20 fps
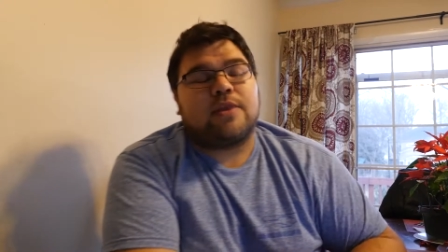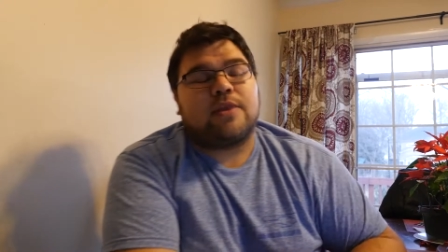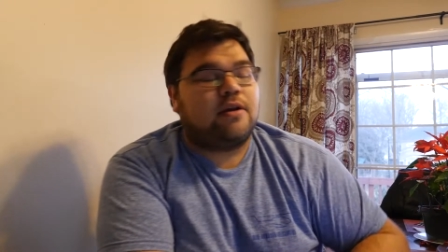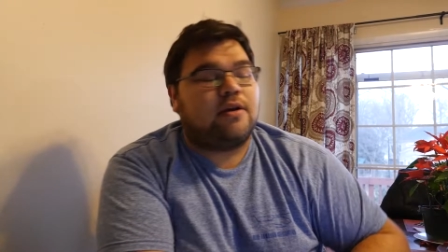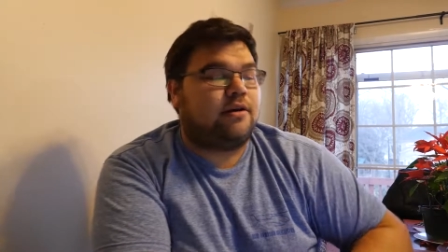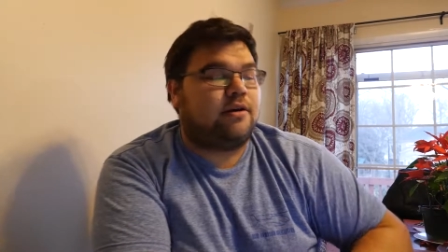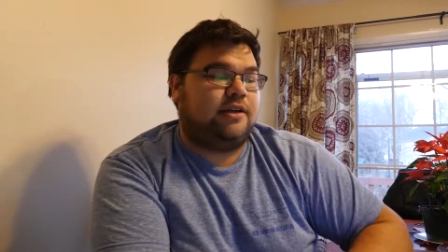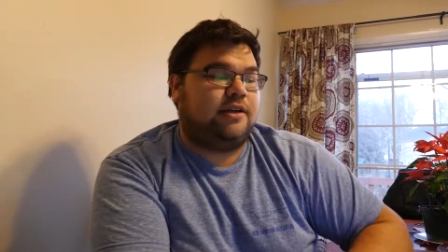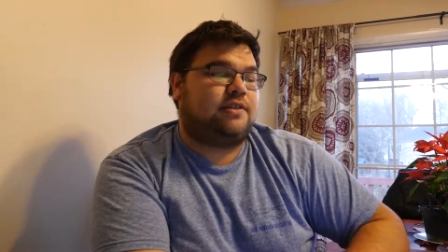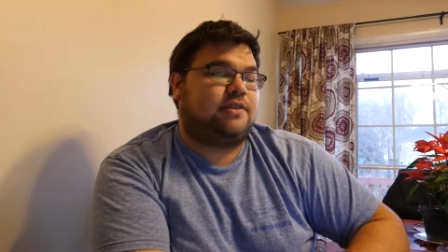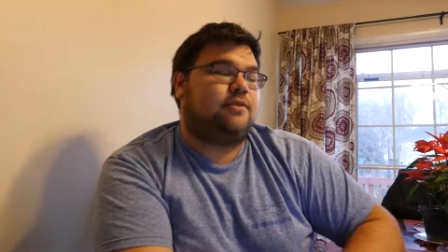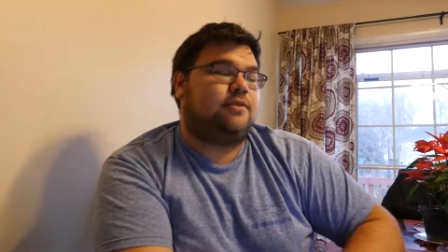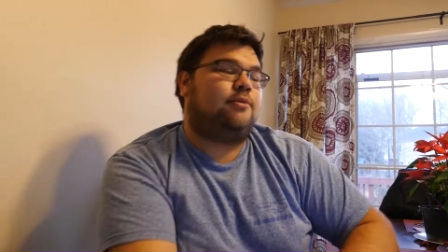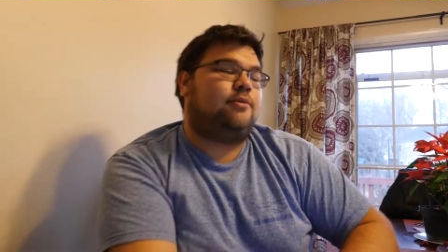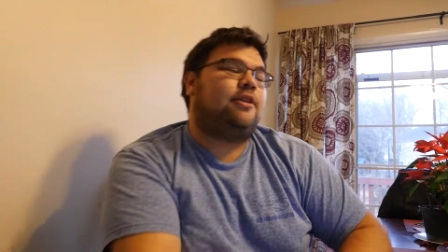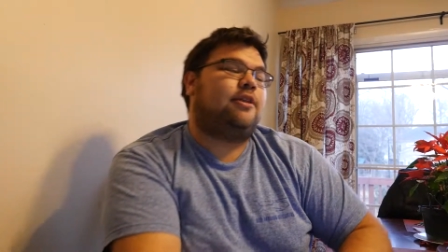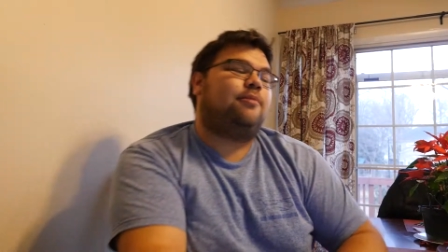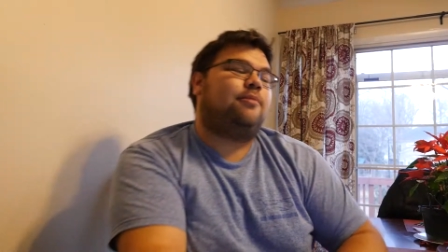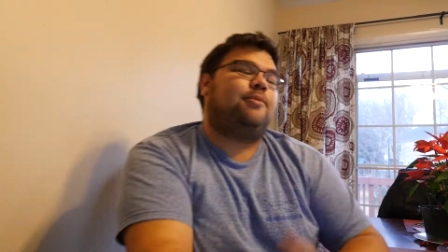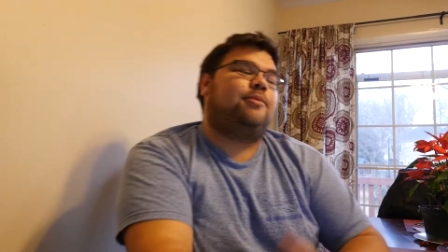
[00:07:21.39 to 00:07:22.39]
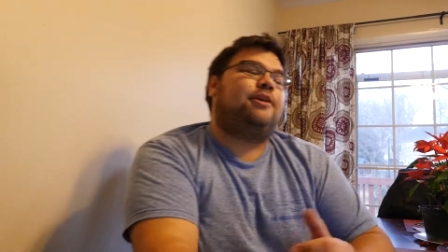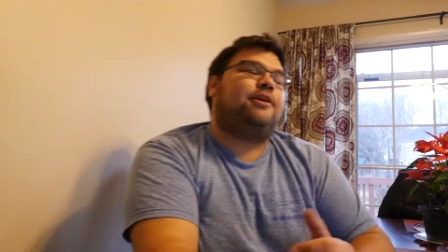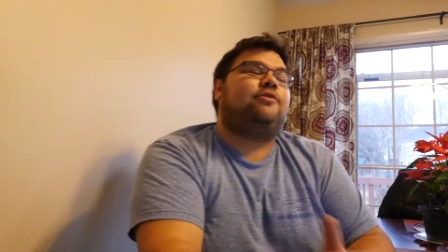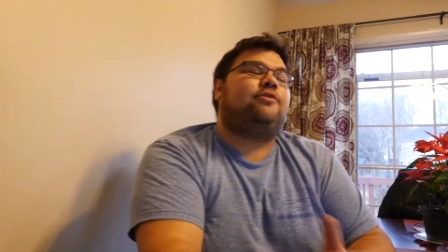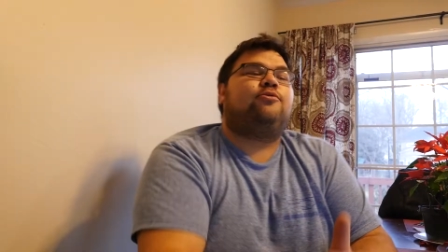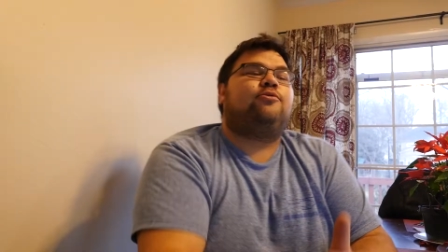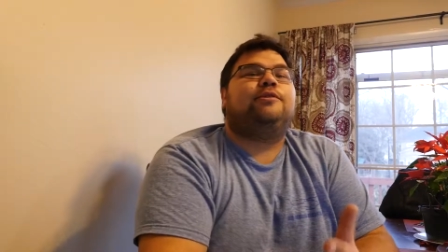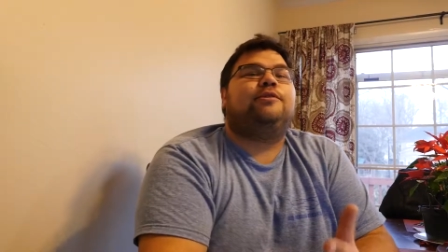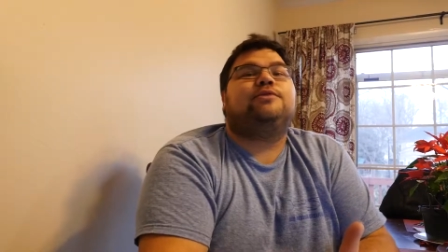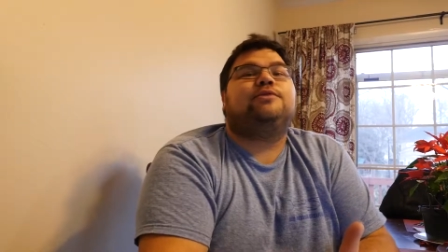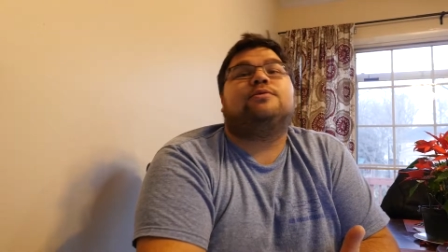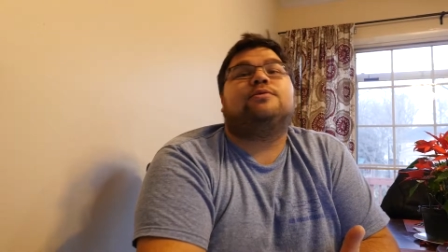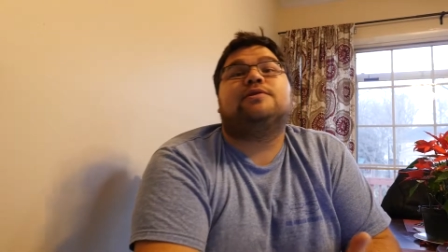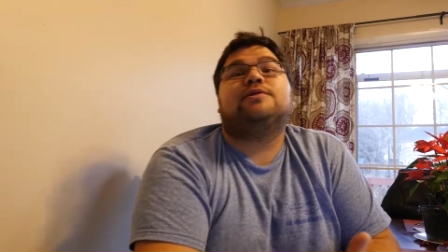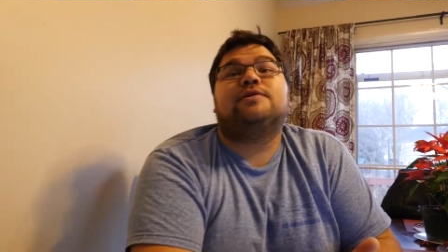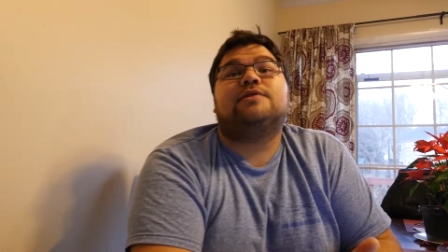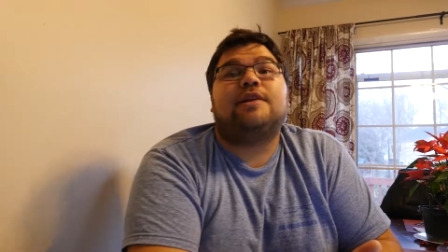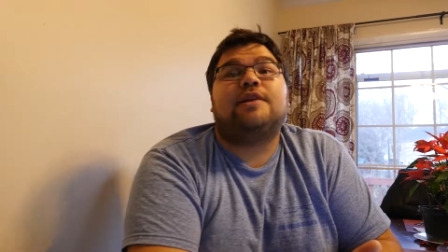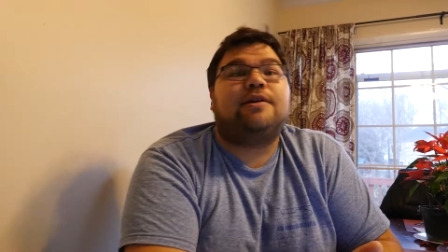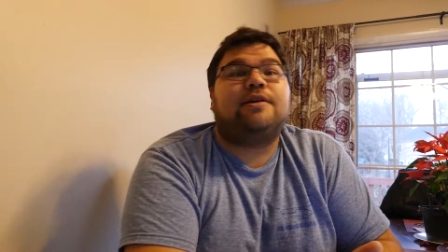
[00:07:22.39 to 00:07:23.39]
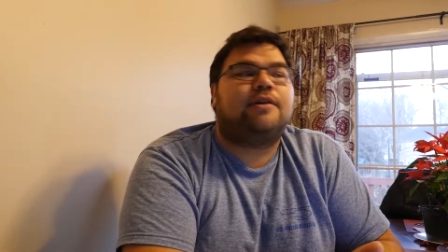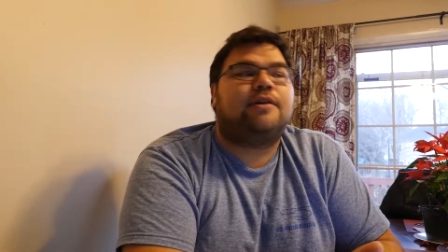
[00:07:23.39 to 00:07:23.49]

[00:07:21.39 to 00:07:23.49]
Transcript: Alright, so one of the biggest resources that you're